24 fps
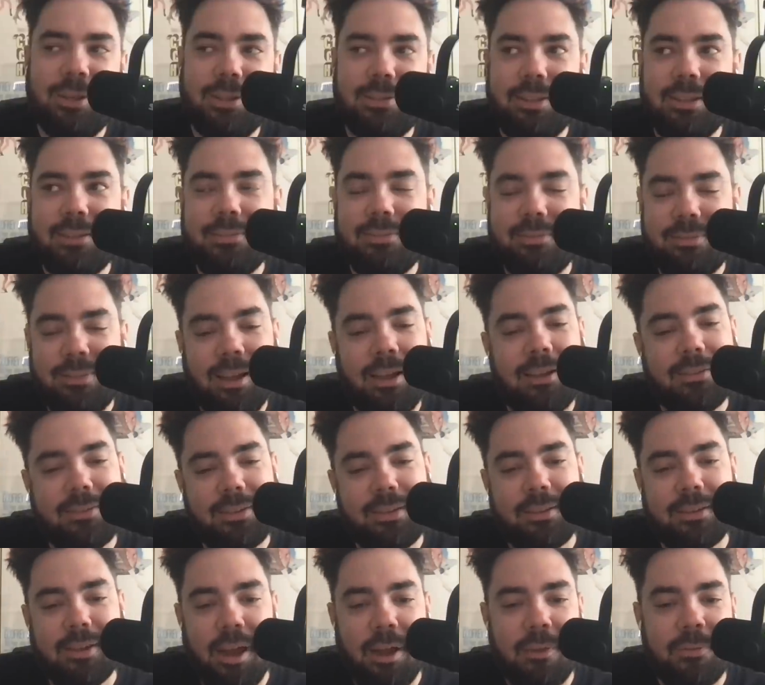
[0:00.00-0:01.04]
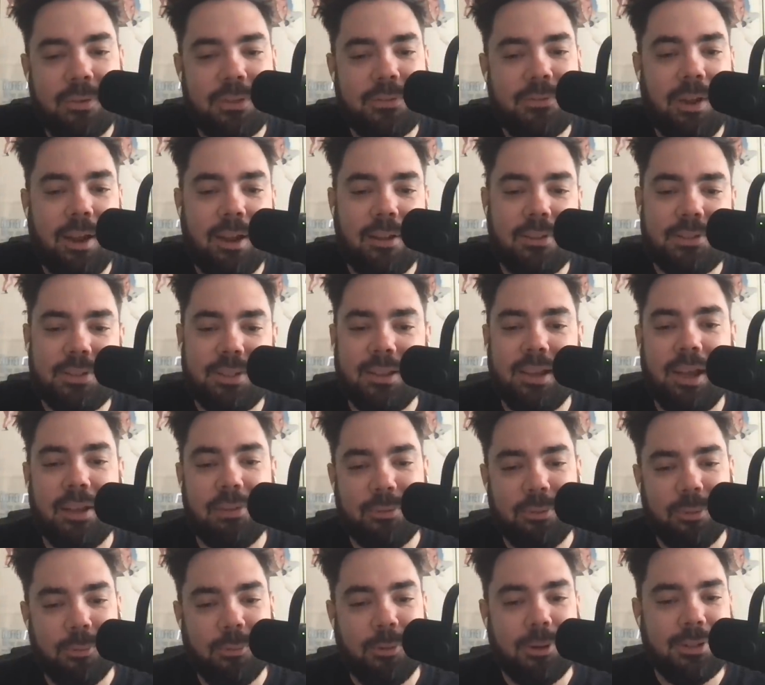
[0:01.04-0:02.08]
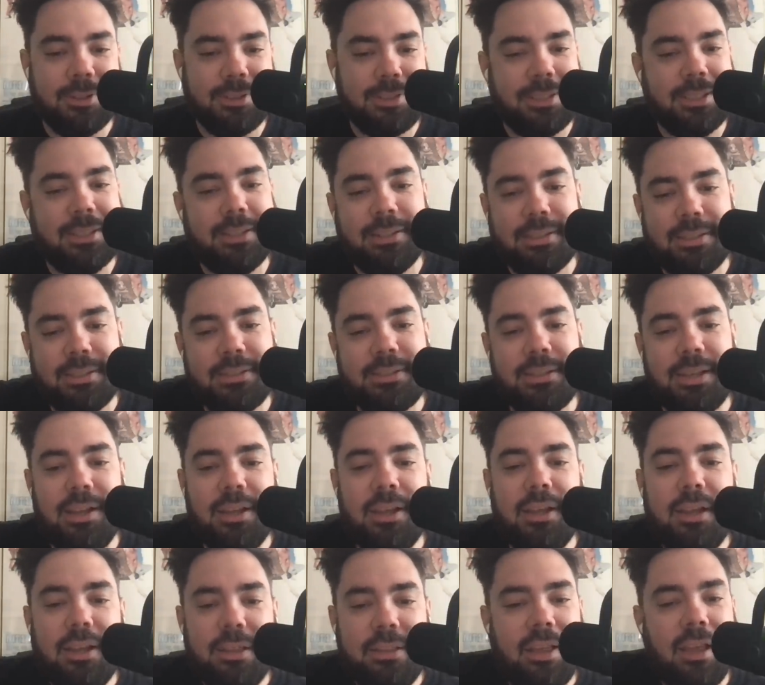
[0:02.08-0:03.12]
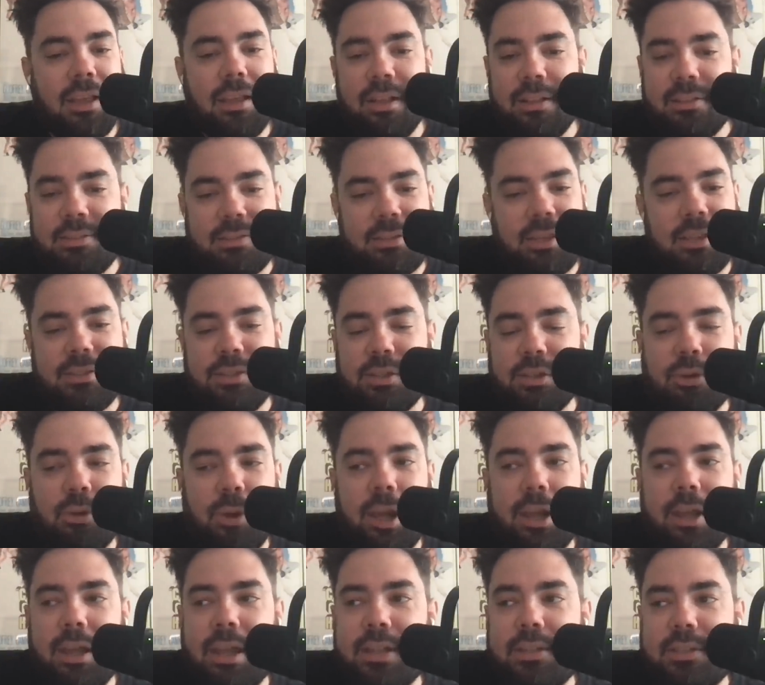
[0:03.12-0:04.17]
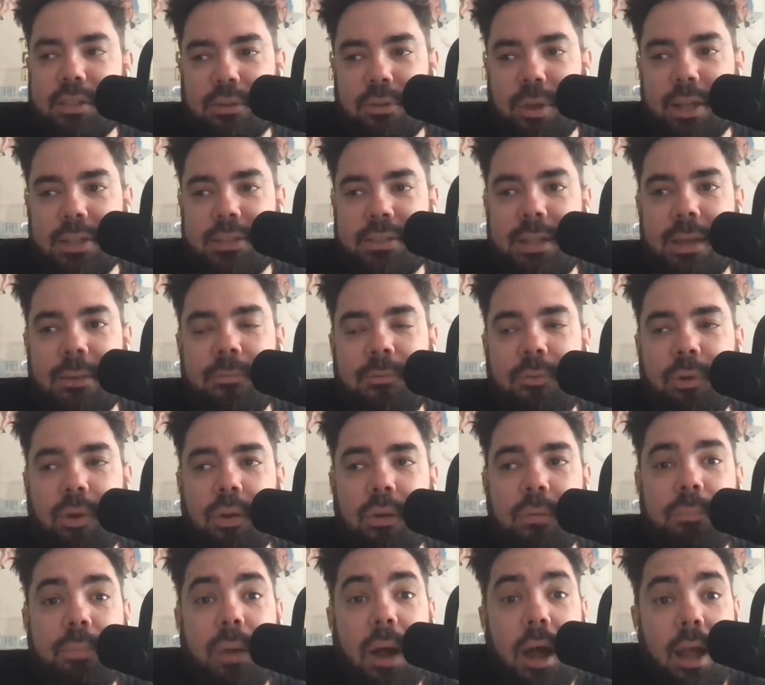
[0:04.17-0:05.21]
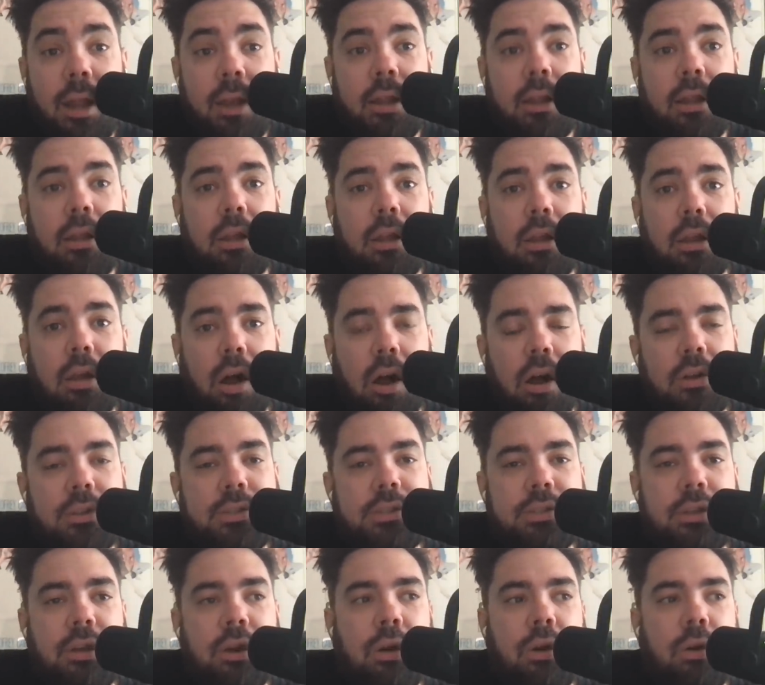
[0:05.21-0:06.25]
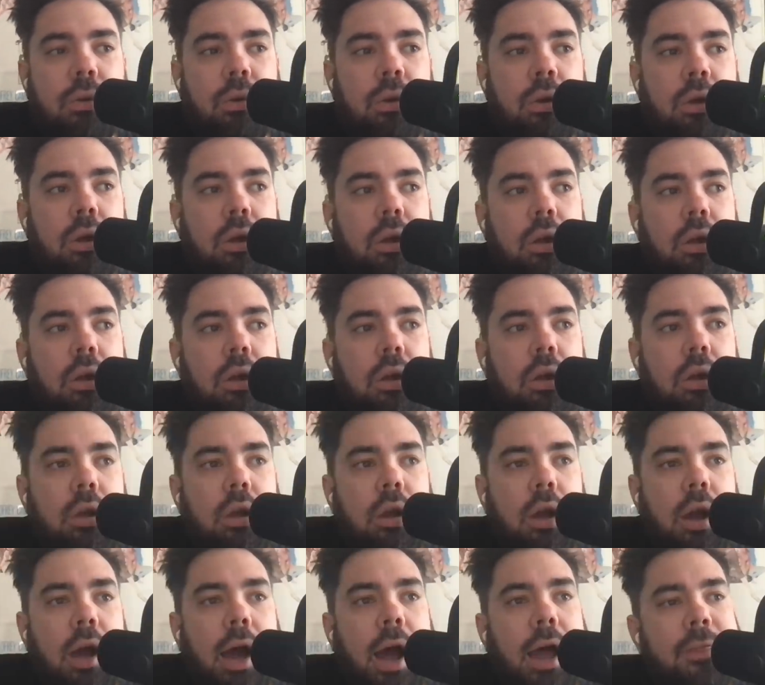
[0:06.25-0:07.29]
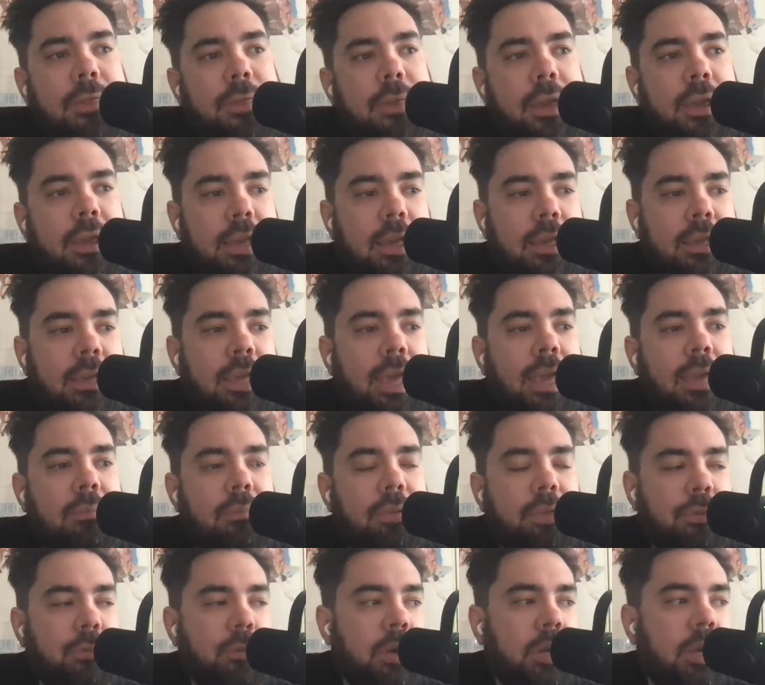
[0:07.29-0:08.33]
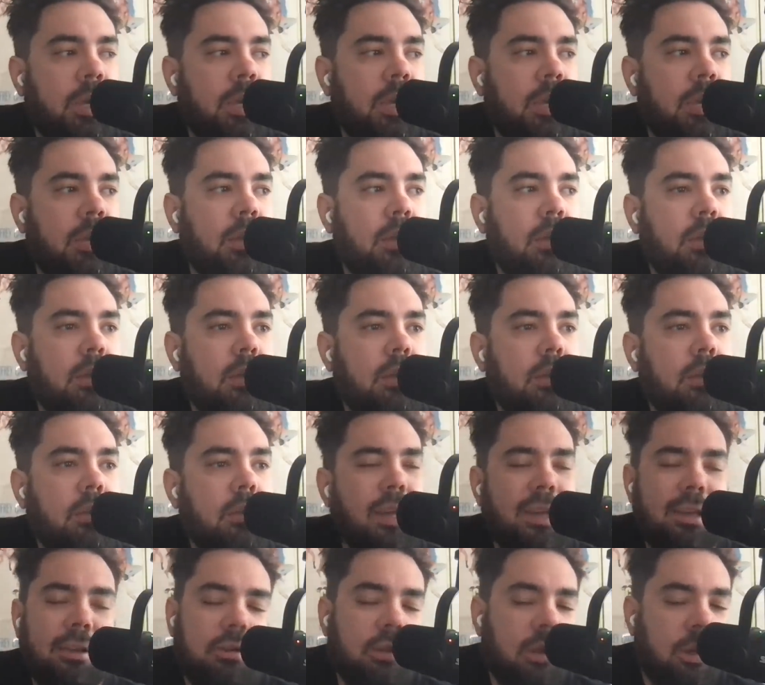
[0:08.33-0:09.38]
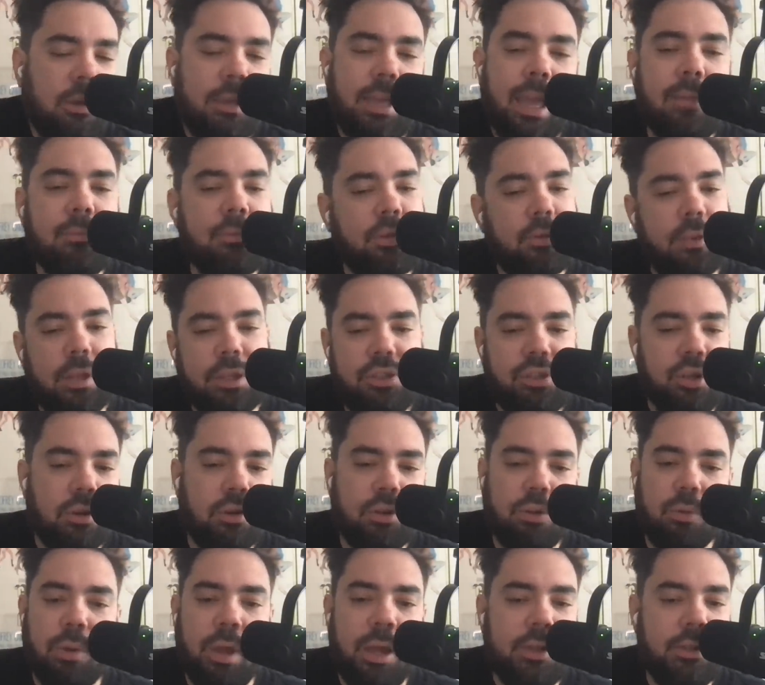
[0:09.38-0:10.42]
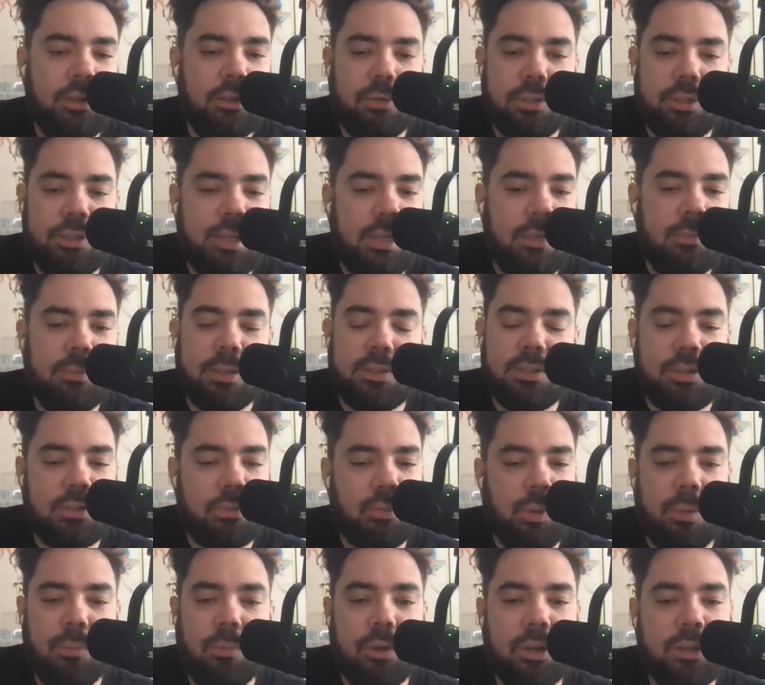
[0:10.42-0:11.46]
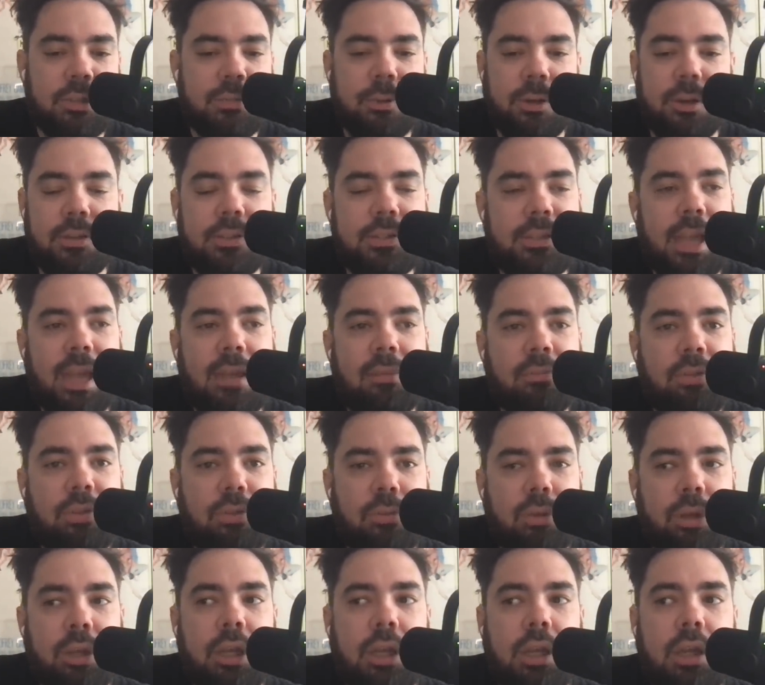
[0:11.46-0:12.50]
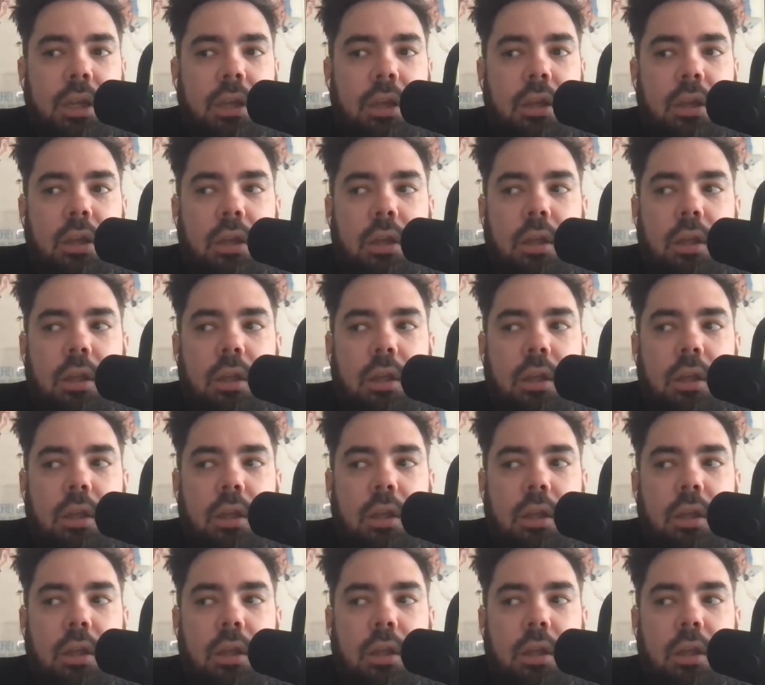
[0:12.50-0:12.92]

well, they got to the conference finals and got through the one seed. It's a great step forward. But also, I think in game three, like, look, game two, they choked away to a team that's just way more experienced. Game three,